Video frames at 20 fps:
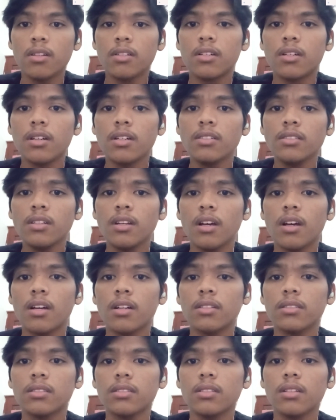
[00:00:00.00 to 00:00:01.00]
current
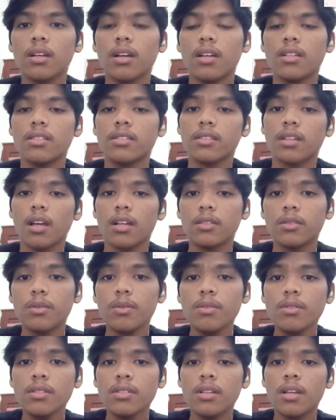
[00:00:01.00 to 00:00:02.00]
health and
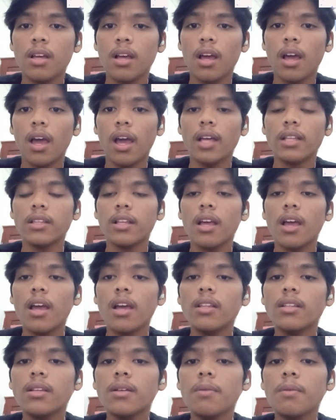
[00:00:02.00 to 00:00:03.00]
status, and
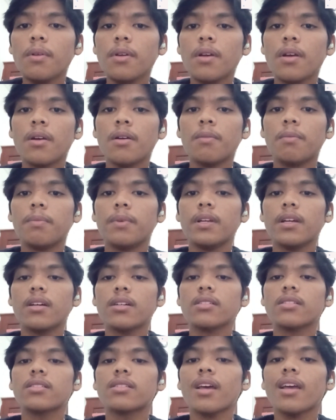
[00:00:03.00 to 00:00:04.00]
any
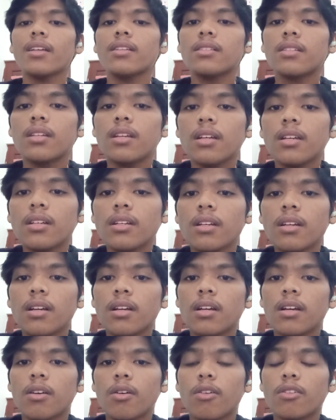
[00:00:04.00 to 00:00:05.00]
pre-existing
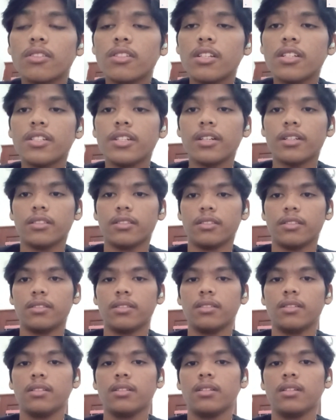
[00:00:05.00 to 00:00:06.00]

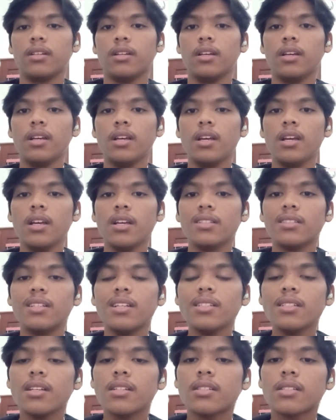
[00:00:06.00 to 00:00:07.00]
conditions.
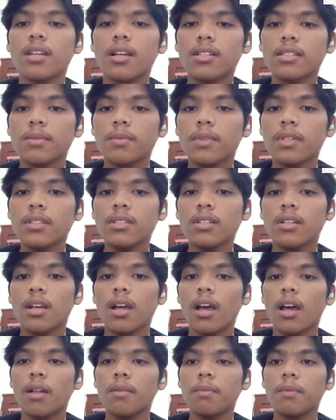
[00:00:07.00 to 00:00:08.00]
This assessment
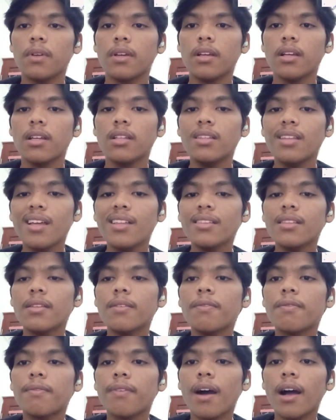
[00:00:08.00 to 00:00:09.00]
helps
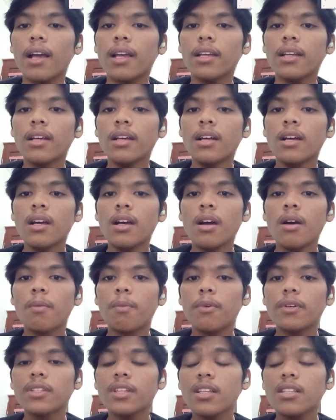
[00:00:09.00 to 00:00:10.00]
identify
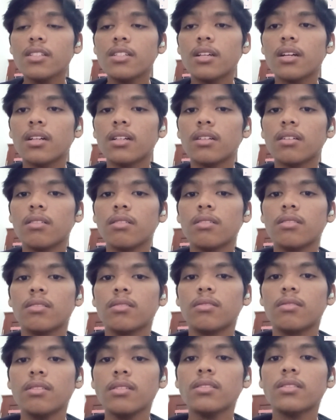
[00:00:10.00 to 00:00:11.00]
potential
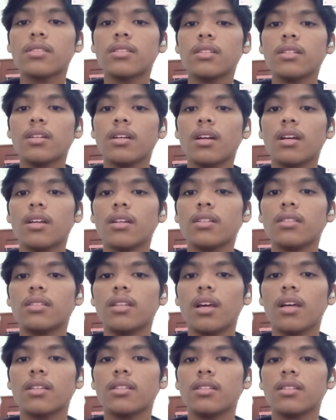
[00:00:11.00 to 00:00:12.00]
risks
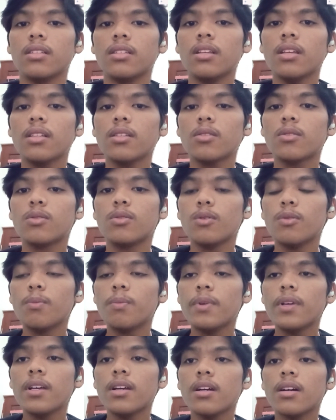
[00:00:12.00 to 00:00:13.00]
that need to
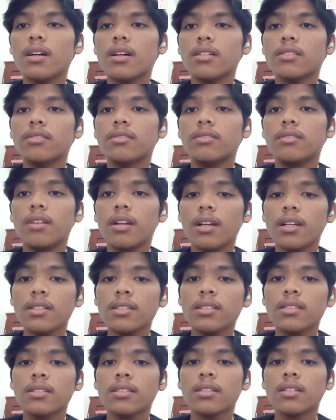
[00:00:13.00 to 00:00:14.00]
be
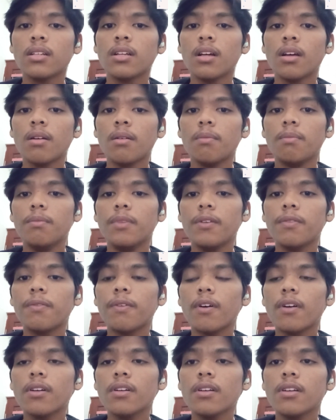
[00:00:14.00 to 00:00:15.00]
addressed
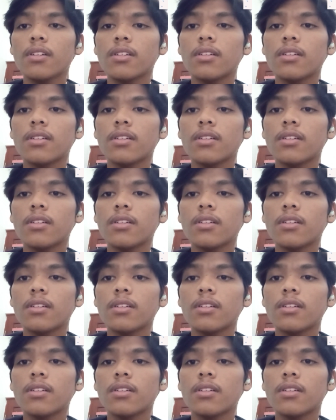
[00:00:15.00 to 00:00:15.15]
before